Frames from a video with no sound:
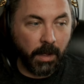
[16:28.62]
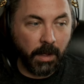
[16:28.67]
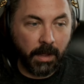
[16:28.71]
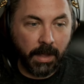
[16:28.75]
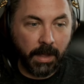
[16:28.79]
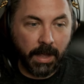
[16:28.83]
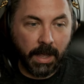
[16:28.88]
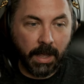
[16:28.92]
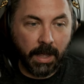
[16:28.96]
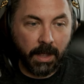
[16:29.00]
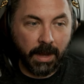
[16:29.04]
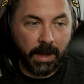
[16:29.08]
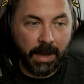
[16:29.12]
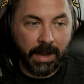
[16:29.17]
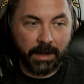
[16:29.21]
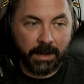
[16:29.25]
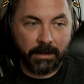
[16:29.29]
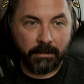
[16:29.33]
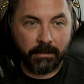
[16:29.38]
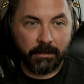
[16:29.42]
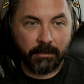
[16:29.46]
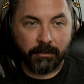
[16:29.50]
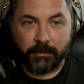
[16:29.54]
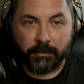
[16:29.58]

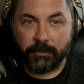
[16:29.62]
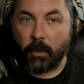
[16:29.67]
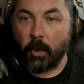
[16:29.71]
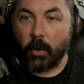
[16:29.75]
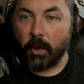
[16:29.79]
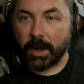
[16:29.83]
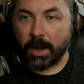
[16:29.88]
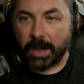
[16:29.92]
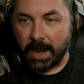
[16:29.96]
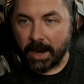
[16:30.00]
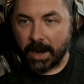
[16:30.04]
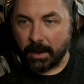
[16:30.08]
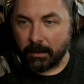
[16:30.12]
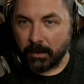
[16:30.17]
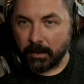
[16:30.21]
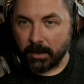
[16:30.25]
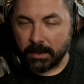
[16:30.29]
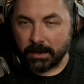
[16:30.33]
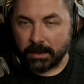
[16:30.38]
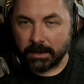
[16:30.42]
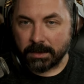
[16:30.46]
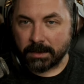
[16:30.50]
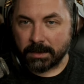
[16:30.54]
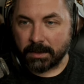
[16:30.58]
and 4
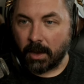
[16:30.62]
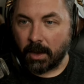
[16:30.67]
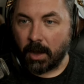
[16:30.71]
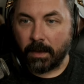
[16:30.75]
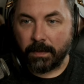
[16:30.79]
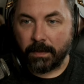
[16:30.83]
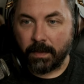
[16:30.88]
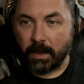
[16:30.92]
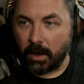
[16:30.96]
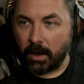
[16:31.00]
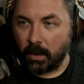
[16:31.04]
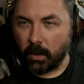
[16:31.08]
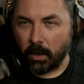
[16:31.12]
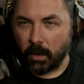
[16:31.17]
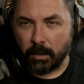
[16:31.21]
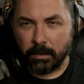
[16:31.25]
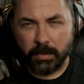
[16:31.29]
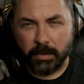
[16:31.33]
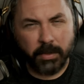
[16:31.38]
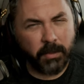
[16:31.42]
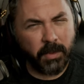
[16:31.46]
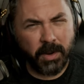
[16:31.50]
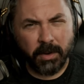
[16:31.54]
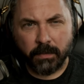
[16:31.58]
cameras on the
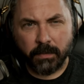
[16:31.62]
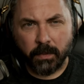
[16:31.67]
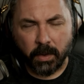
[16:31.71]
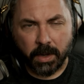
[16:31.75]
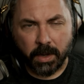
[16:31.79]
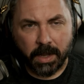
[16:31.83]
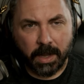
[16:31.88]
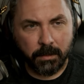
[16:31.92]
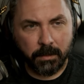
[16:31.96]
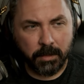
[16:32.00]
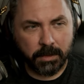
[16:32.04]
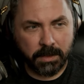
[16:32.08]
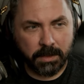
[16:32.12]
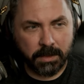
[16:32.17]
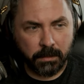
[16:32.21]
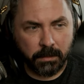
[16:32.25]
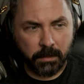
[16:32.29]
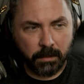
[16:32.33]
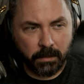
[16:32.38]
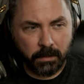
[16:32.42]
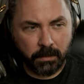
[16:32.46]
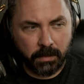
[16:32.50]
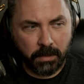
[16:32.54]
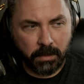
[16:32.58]
norm, 3 or 4 cameras
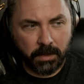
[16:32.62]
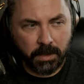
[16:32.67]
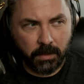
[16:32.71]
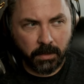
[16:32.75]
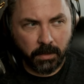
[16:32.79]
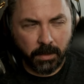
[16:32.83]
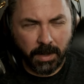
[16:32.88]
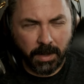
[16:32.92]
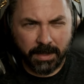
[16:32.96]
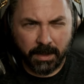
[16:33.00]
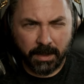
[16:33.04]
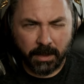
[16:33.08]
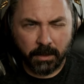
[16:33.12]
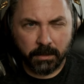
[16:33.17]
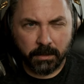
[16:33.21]
on the norm. I think it was